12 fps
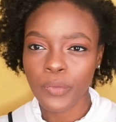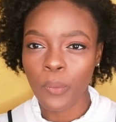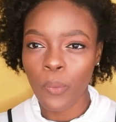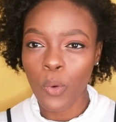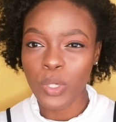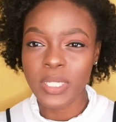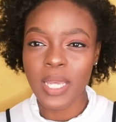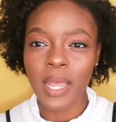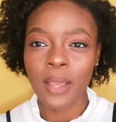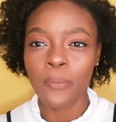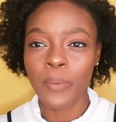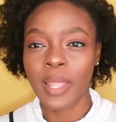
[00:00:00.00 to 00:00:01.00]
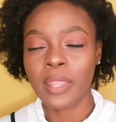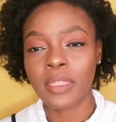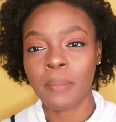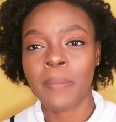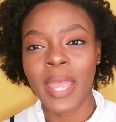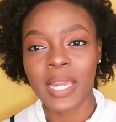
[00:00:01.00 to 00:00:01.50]
water
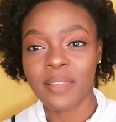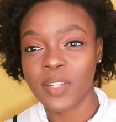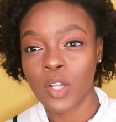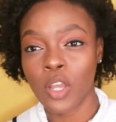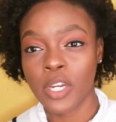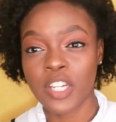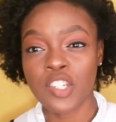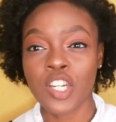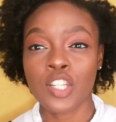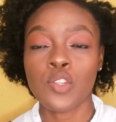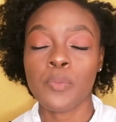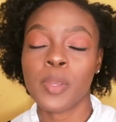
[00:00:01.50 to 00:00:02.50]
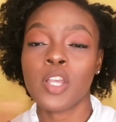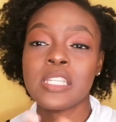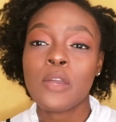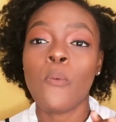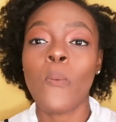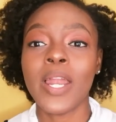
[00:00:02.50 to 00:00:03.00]
with my leave-in conditioner so
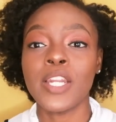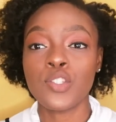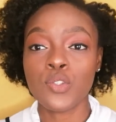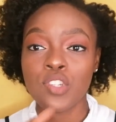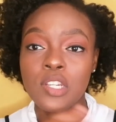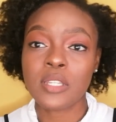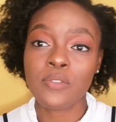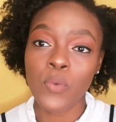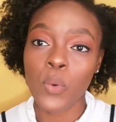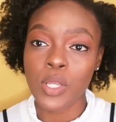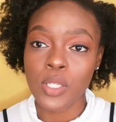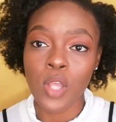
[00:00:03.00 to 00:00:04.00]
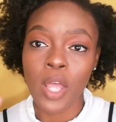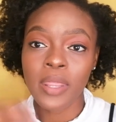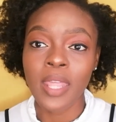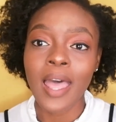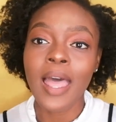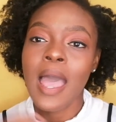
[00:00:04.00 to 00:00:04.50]
because I wanted to just focus
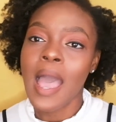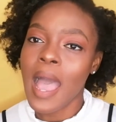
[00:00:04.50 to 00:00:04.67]
on the